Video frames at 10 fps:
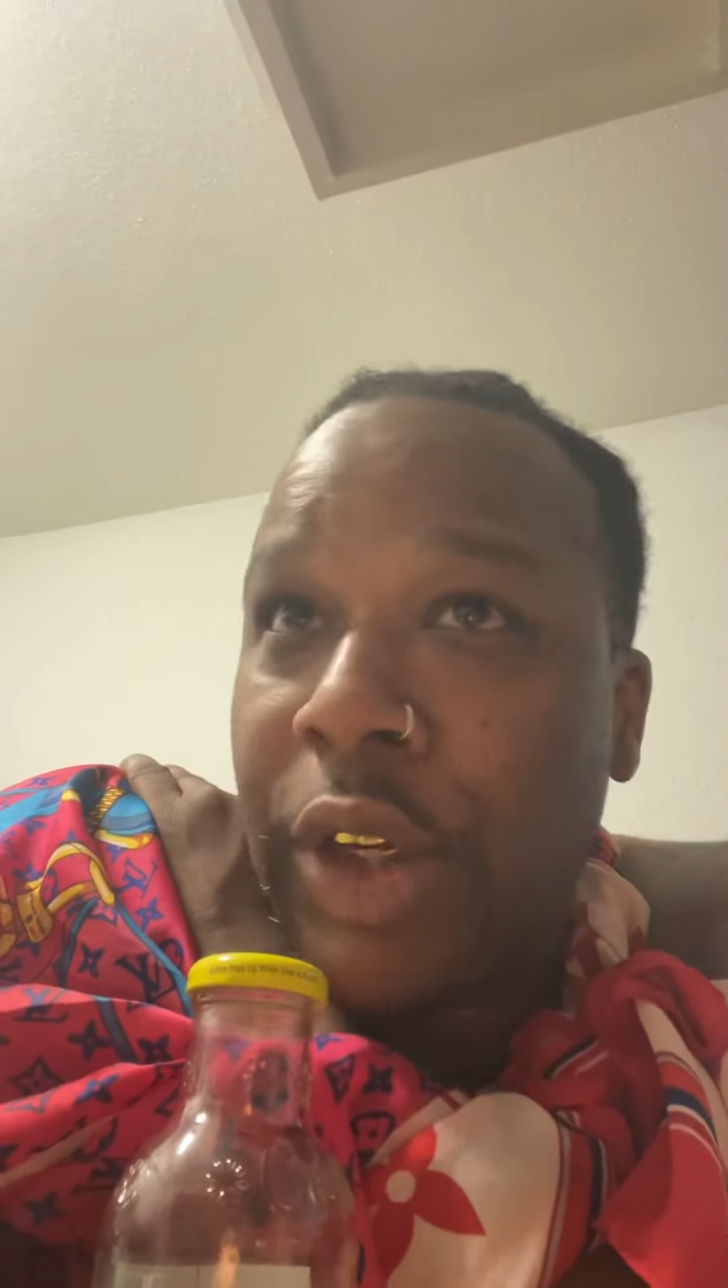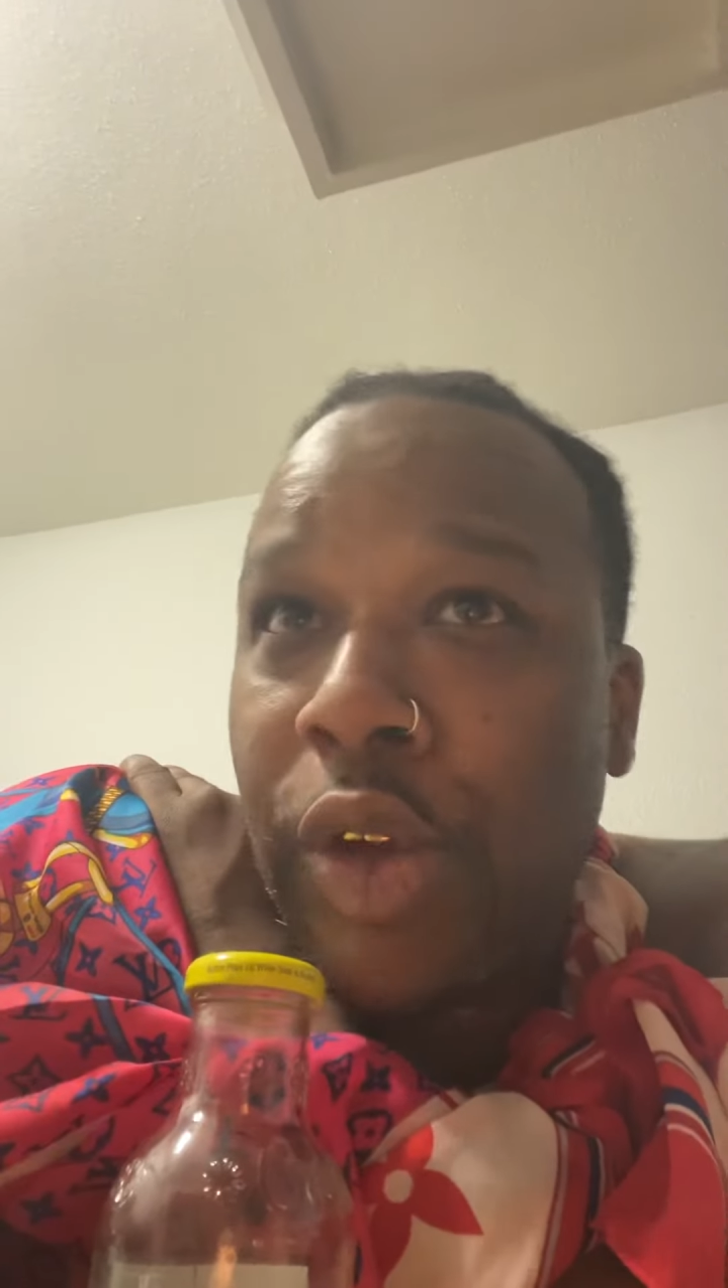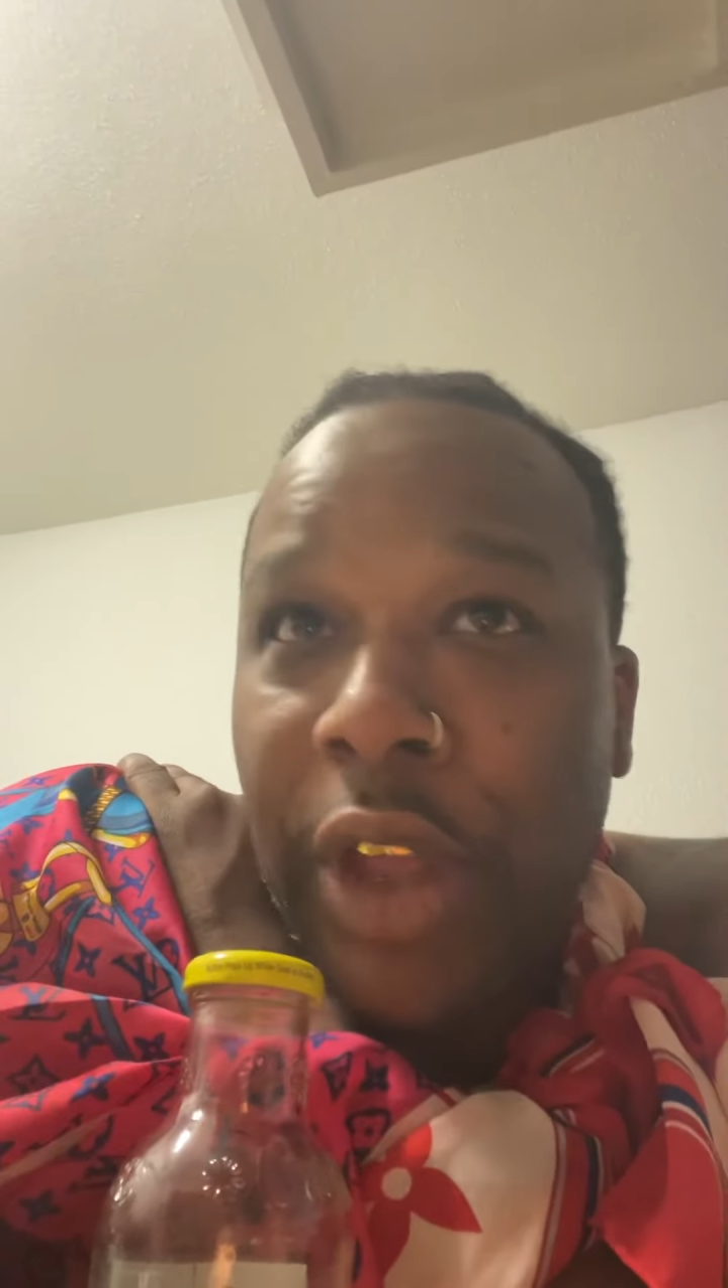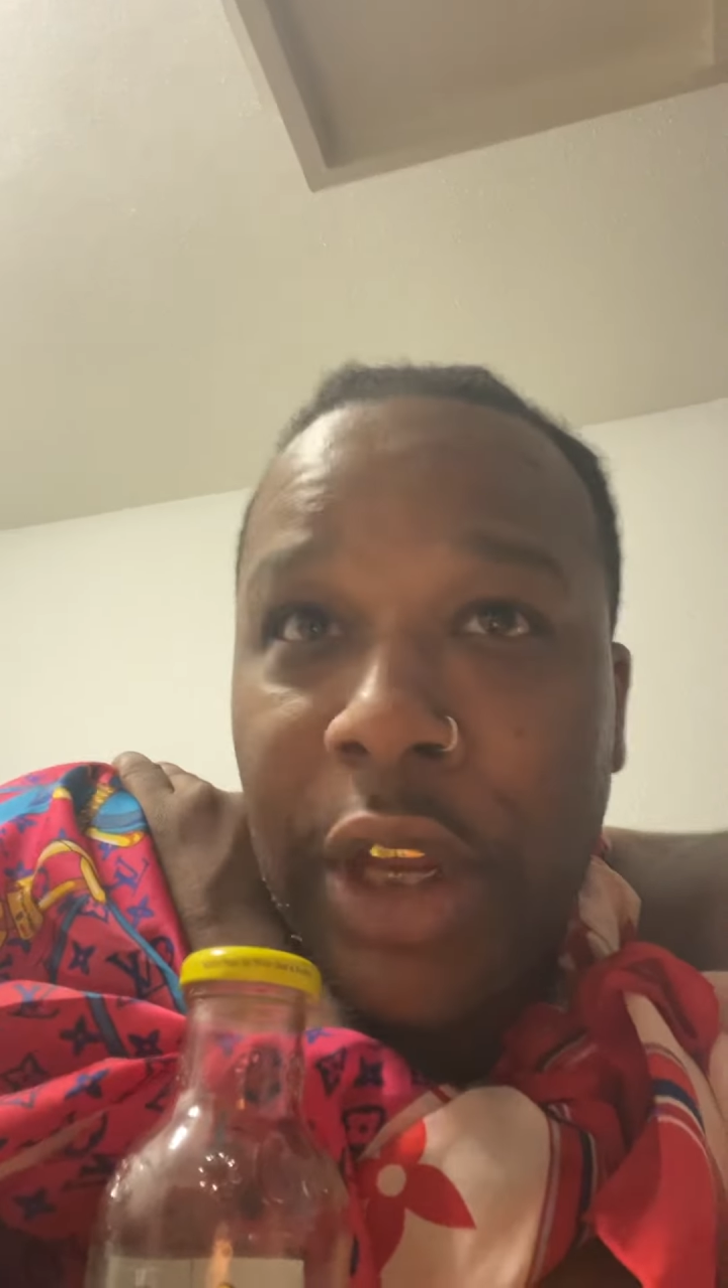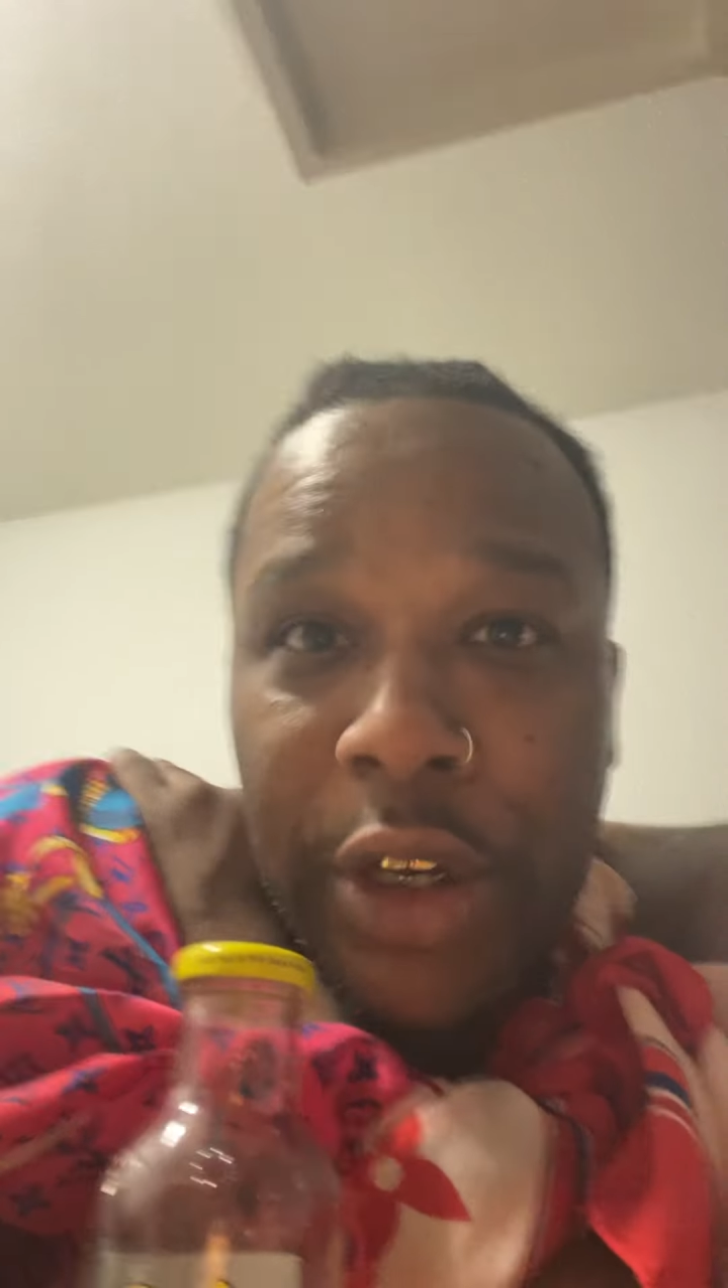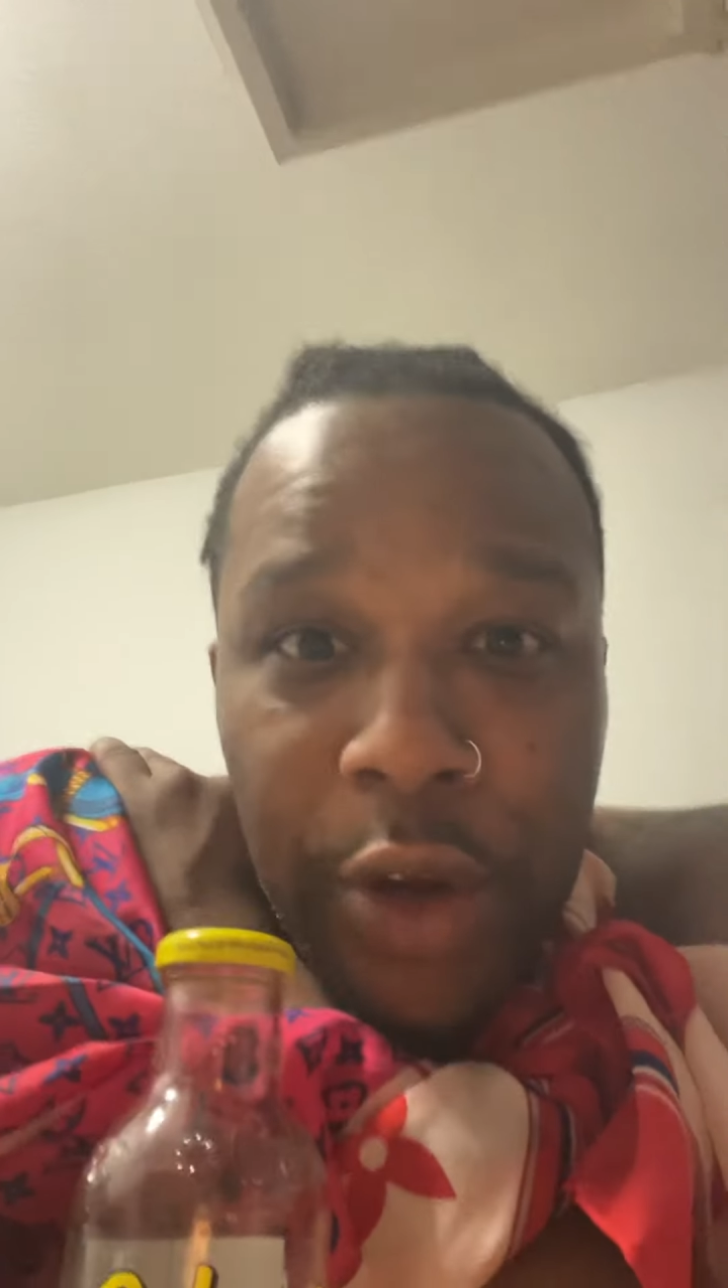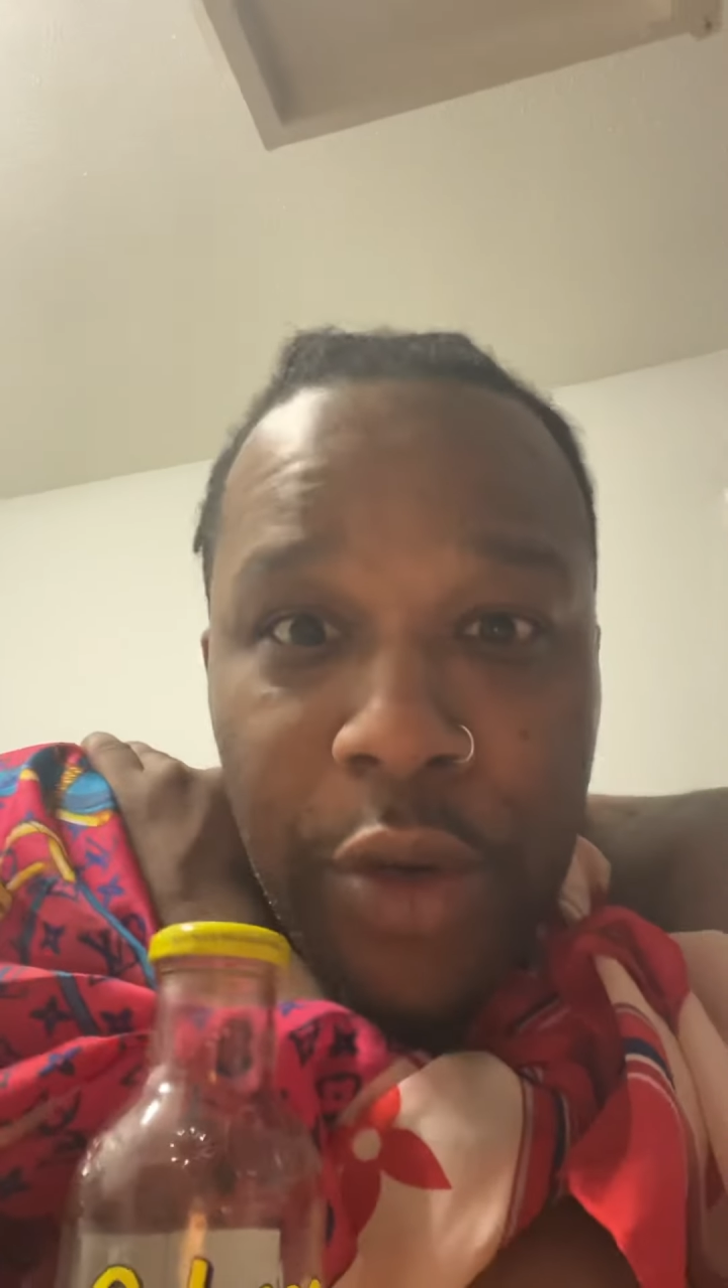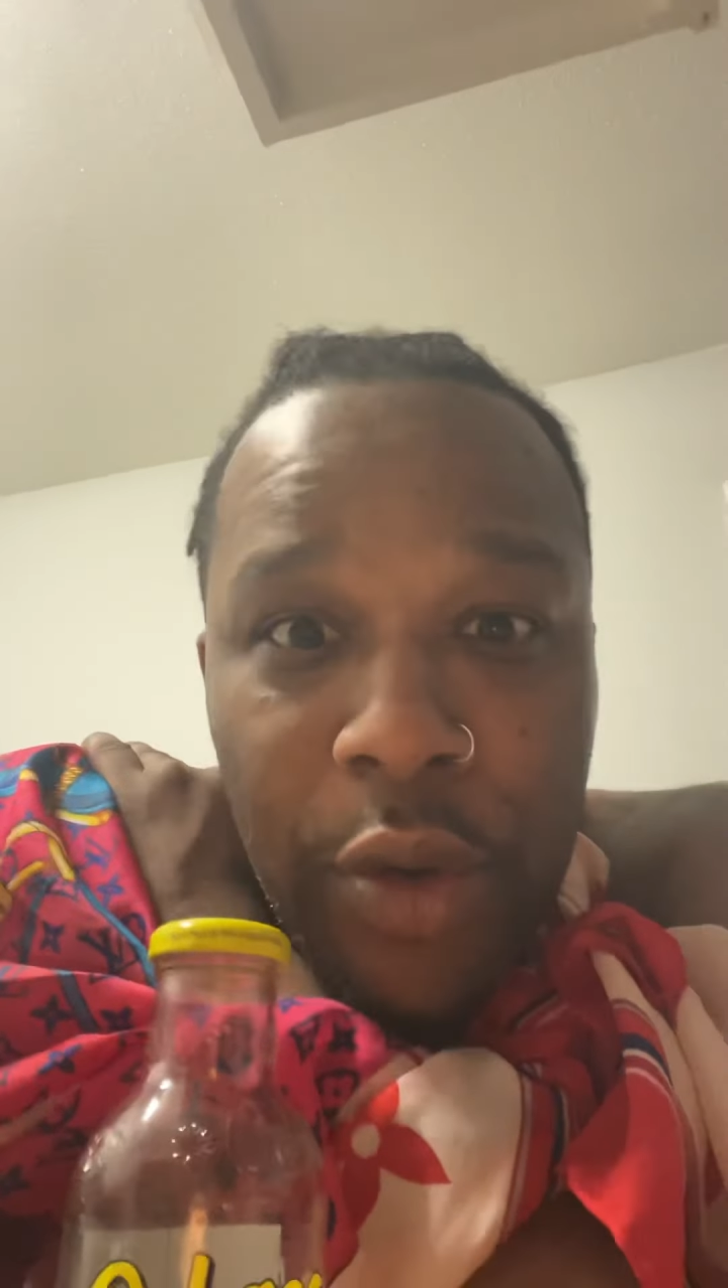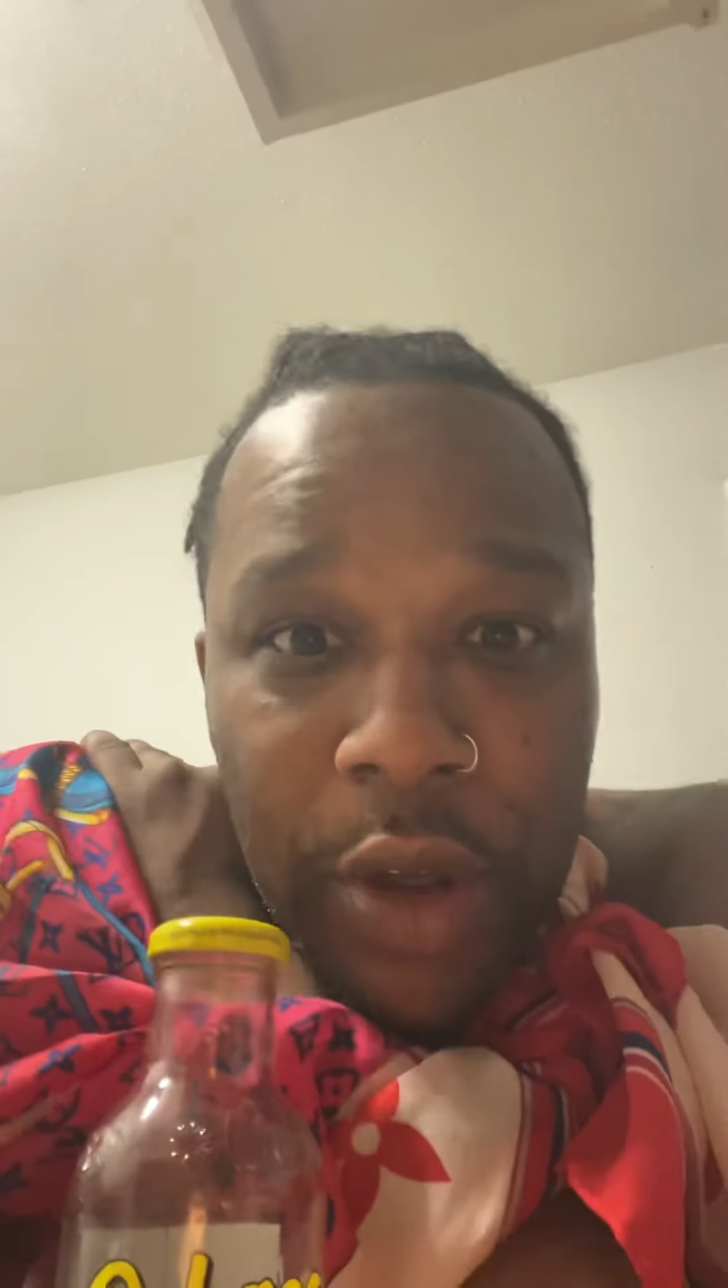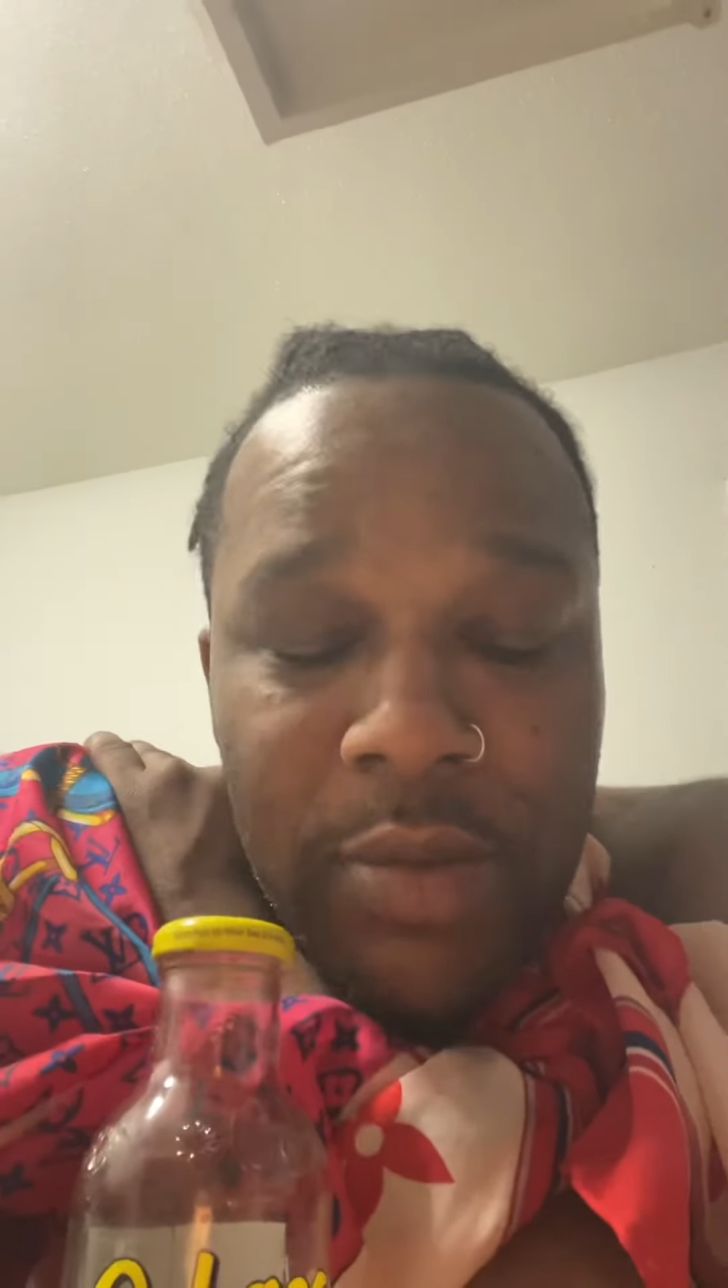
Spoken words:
you think Dirk going to